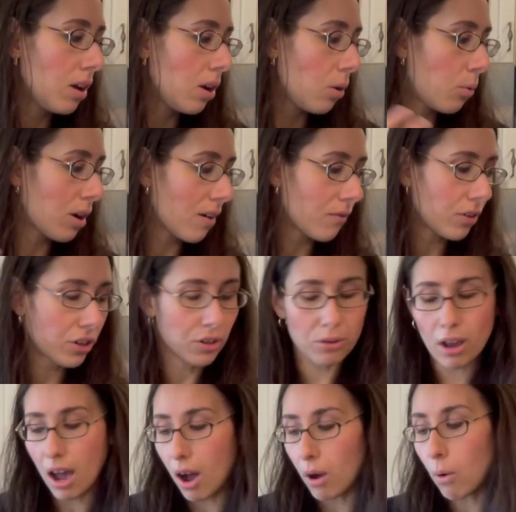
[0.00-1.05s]
wherever you
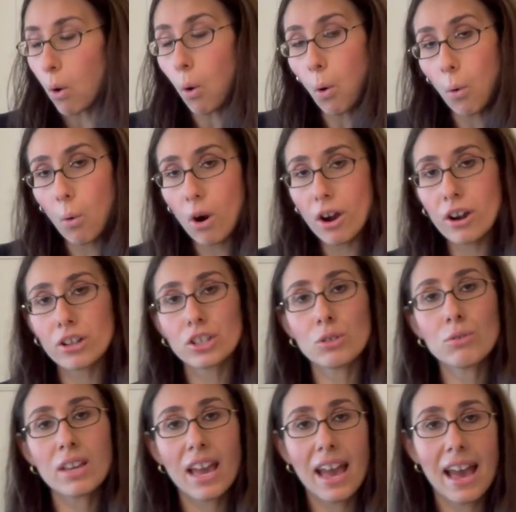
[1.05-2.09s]
go, or you
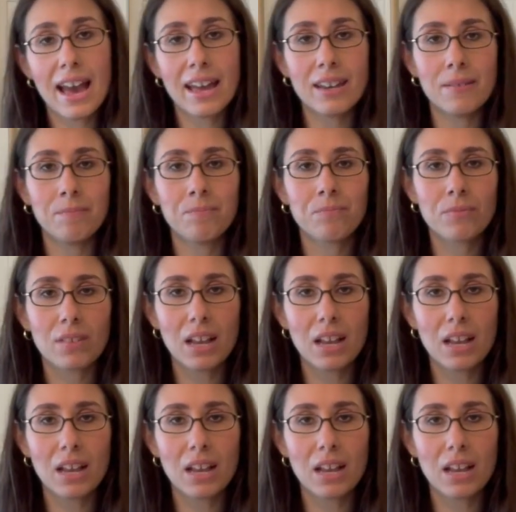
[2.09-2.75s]
can